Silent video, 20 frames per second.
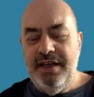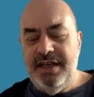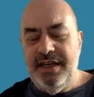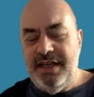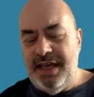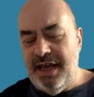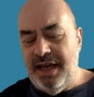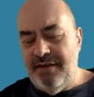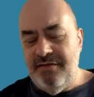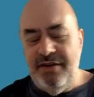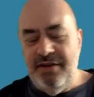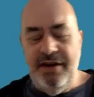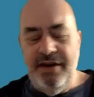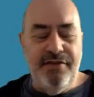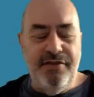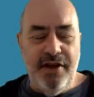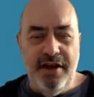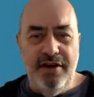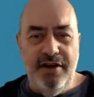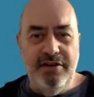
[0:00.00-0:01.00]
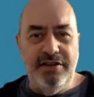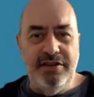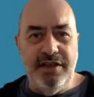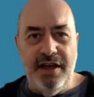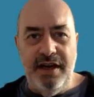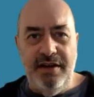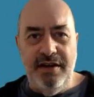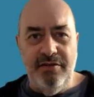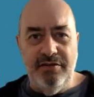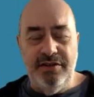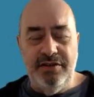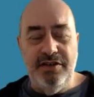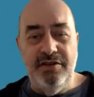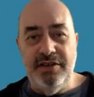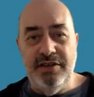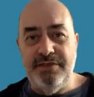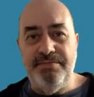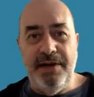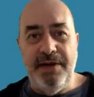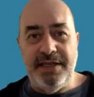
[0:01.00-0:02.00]
Get rid of those and it will do
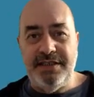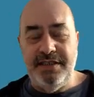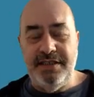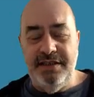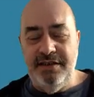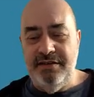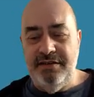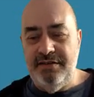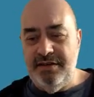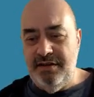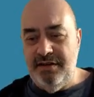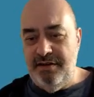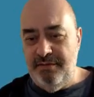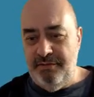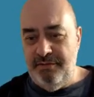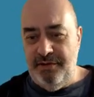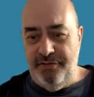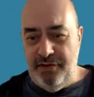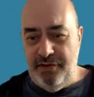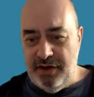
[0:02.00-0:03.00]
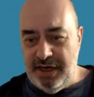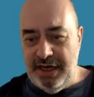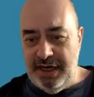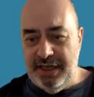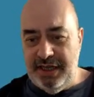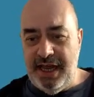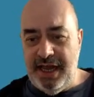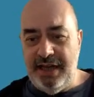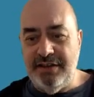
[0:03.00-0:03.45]
its best if you click that,